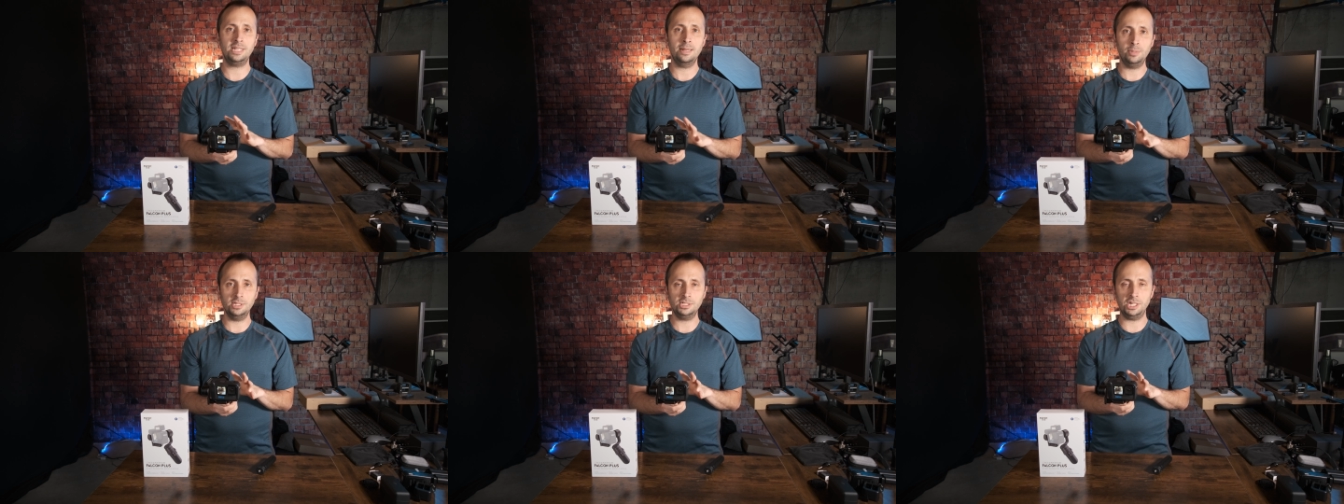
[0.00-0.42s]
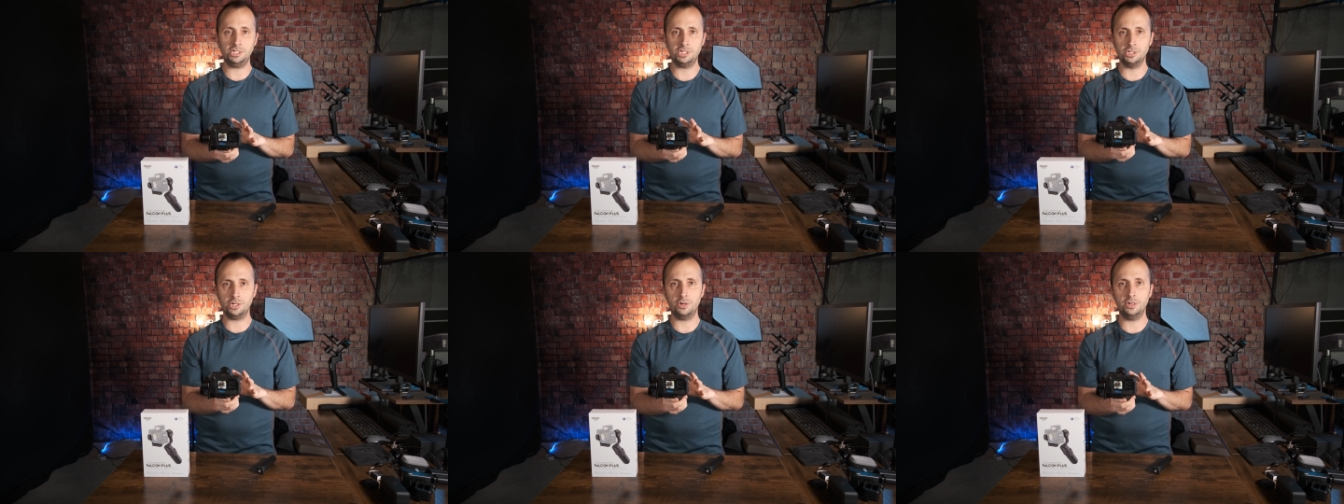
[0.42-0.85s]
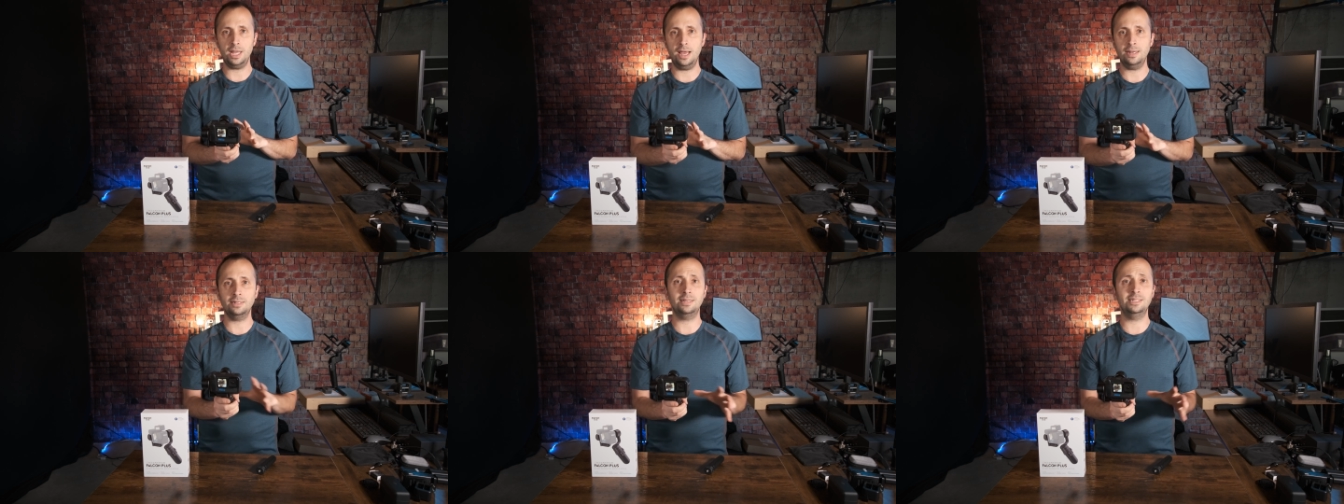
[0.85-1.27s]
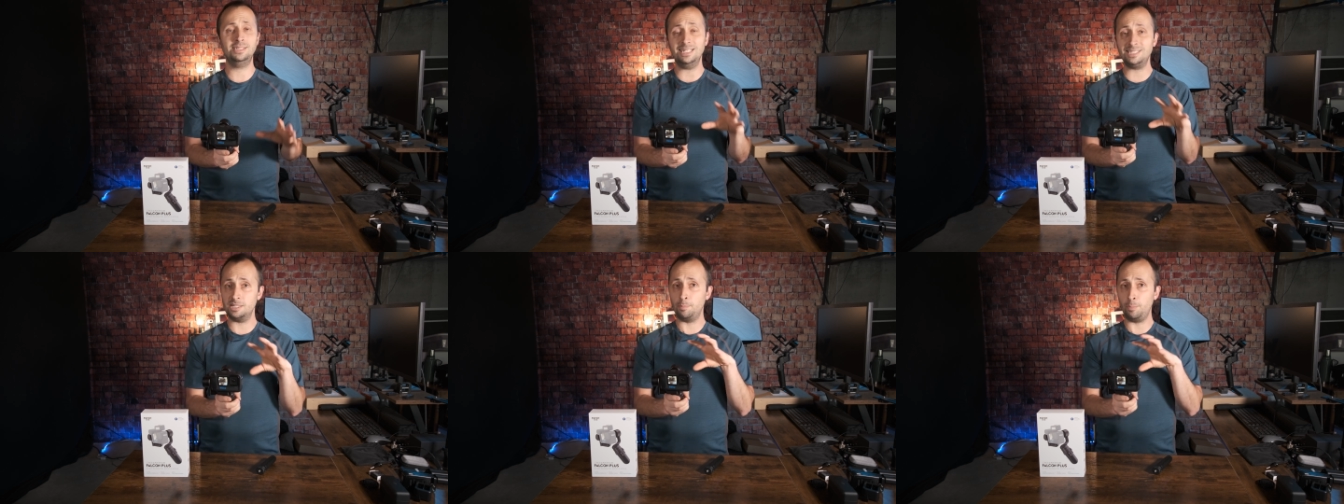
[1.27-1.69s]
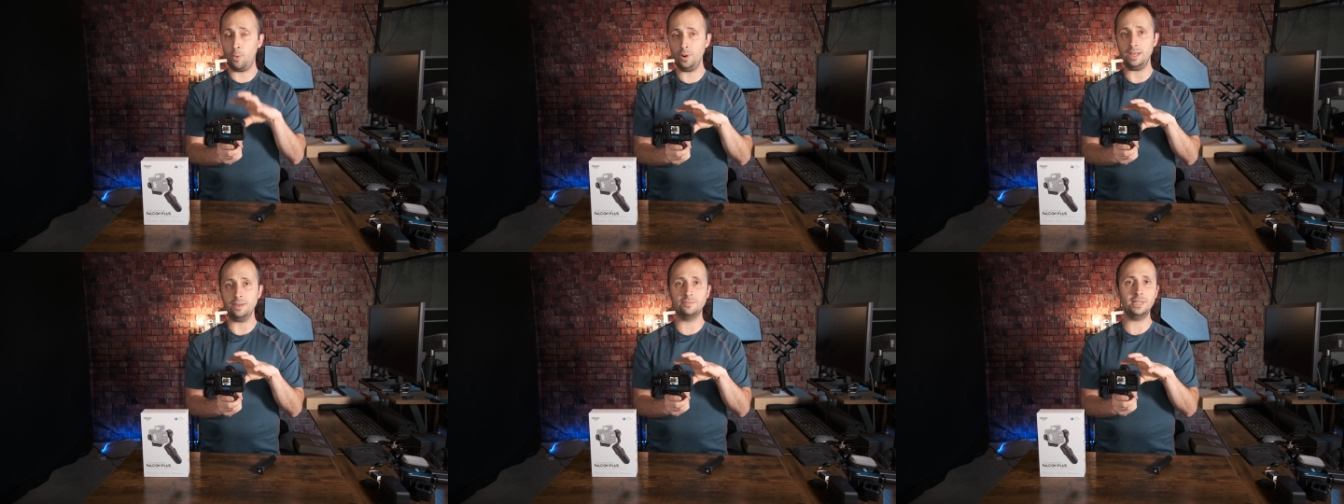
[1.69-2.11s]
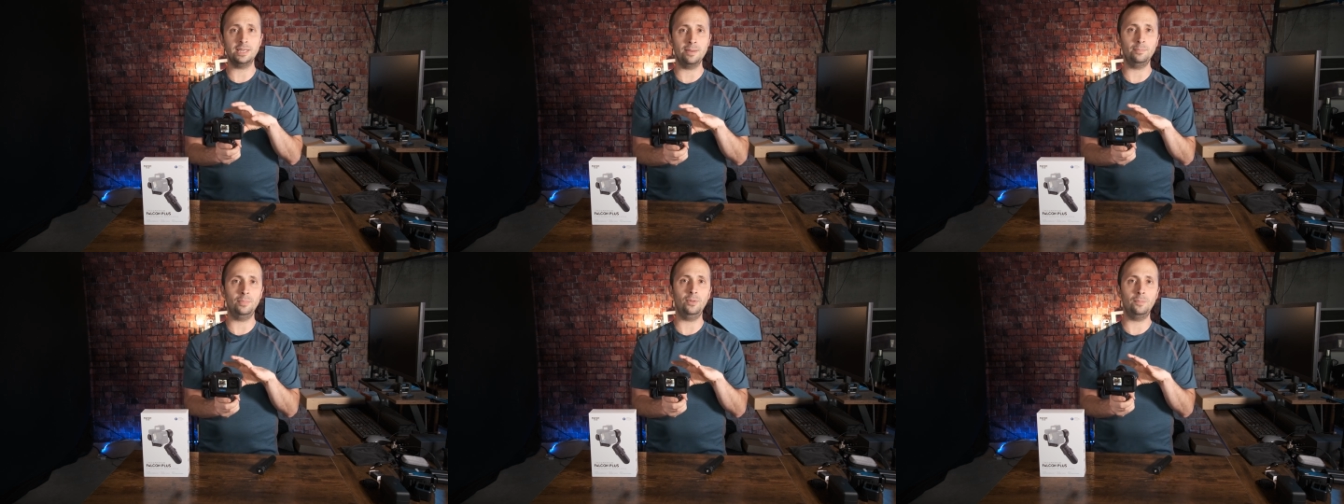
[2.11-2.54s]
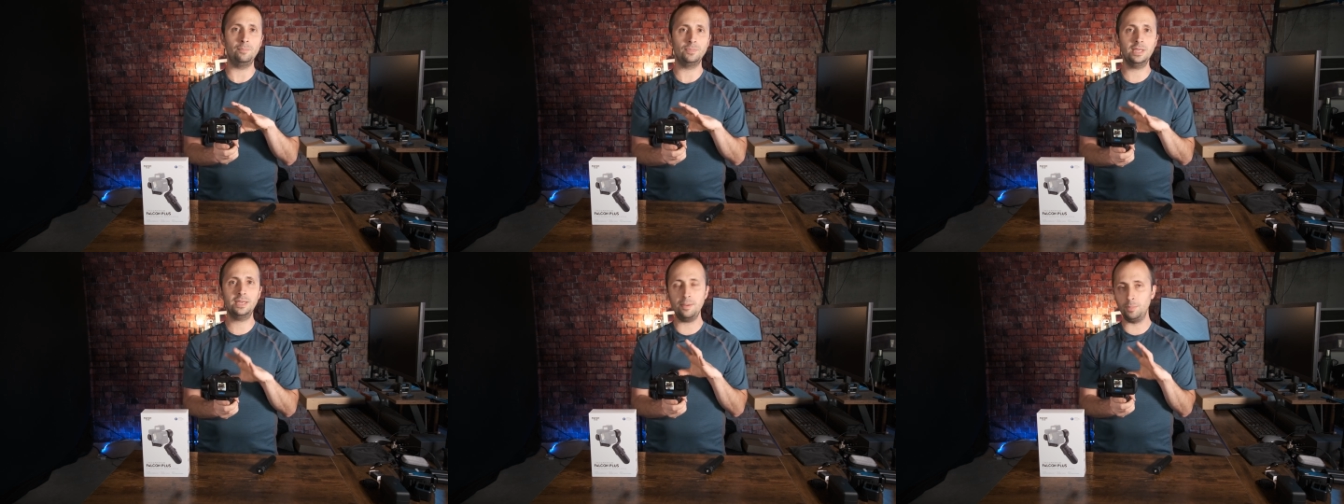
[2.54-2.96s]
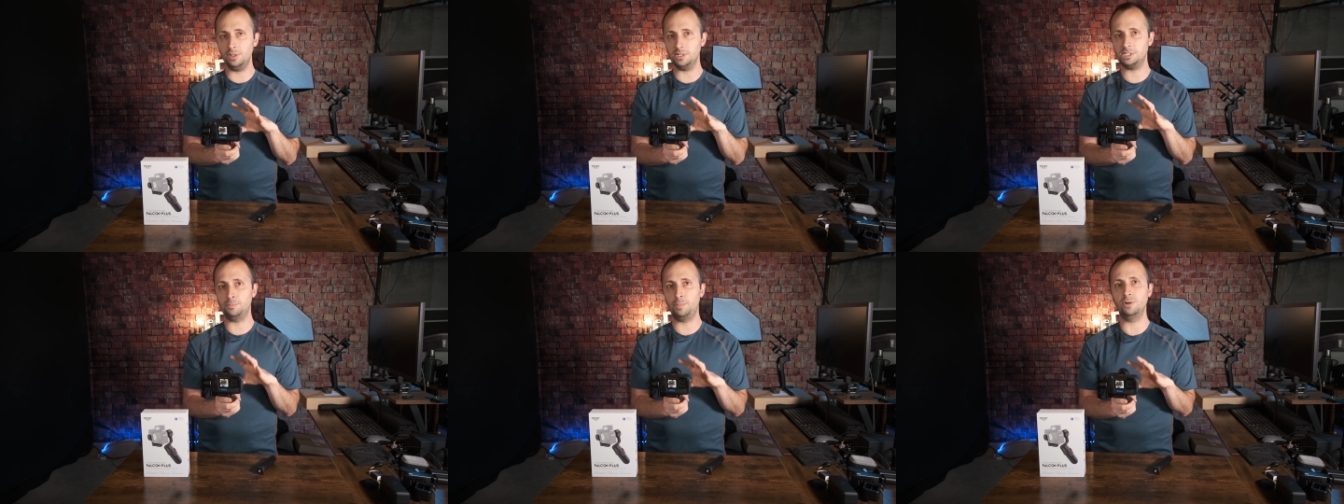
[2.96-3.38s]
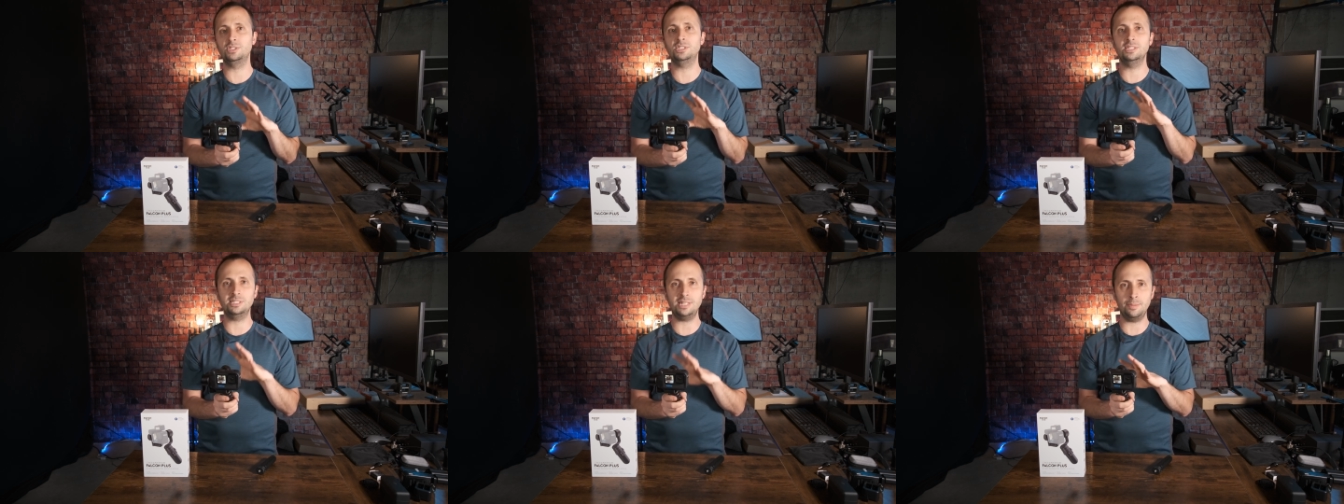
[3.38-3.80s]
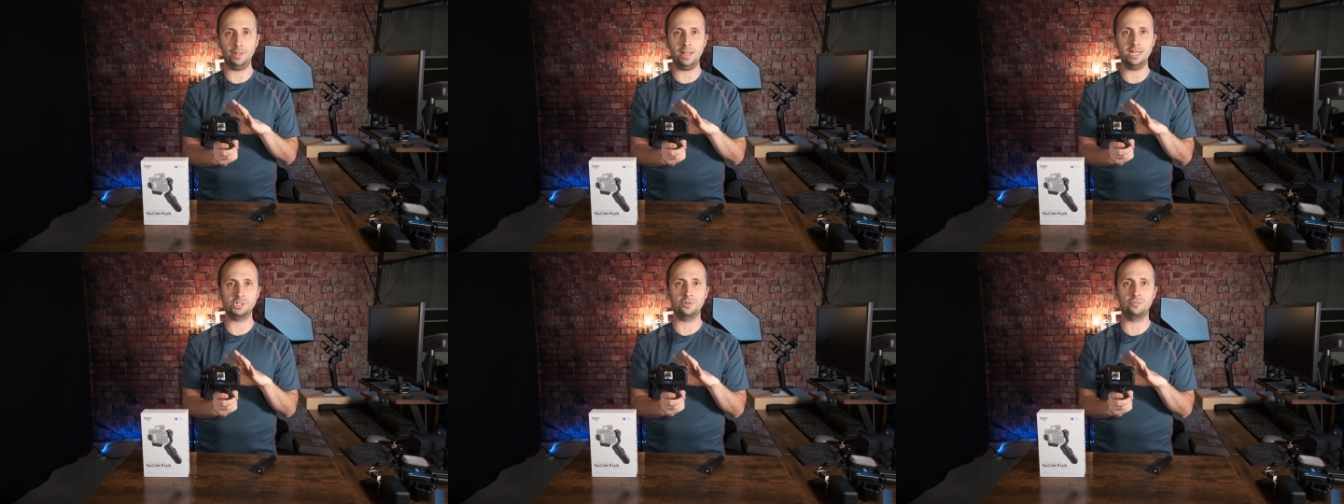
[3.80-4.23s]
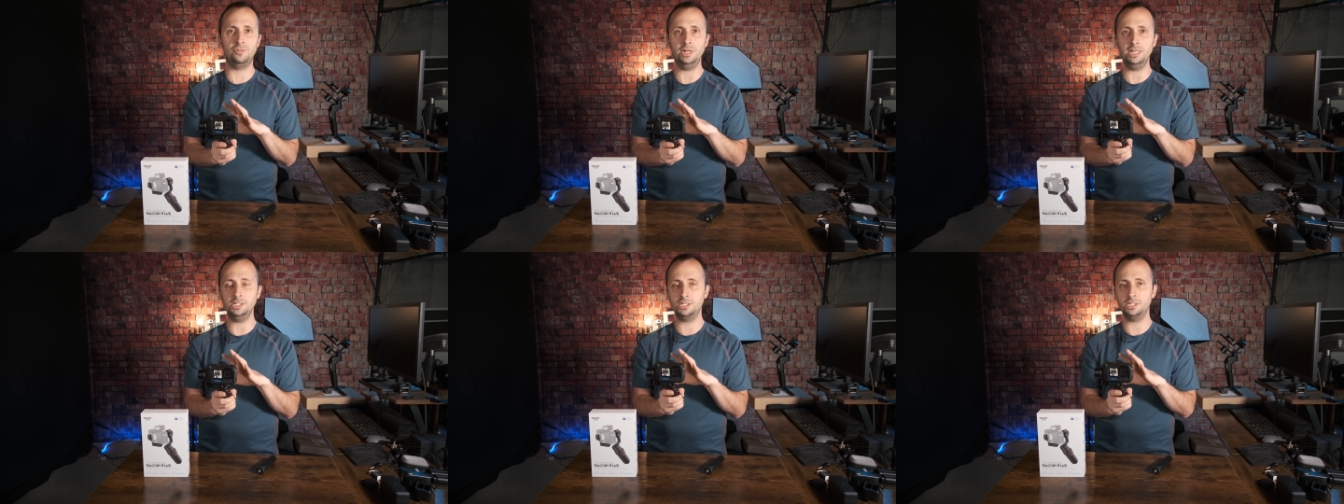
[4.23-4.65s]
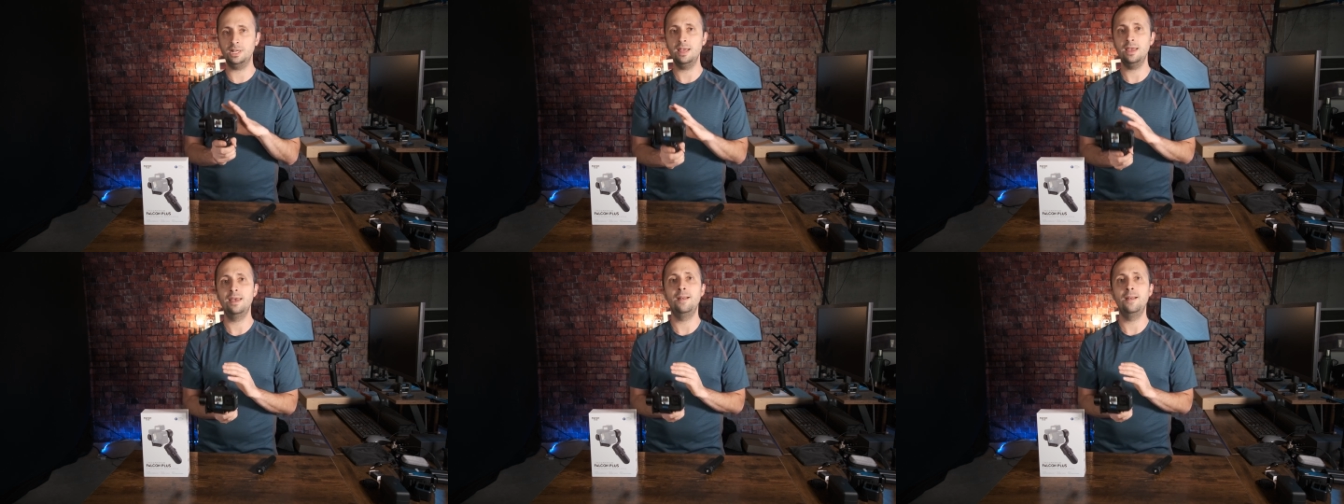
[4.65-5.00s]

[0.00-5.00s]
stabilization turned on because that's the point of the gimbal. The gimbal is supposed to stabilize your footage.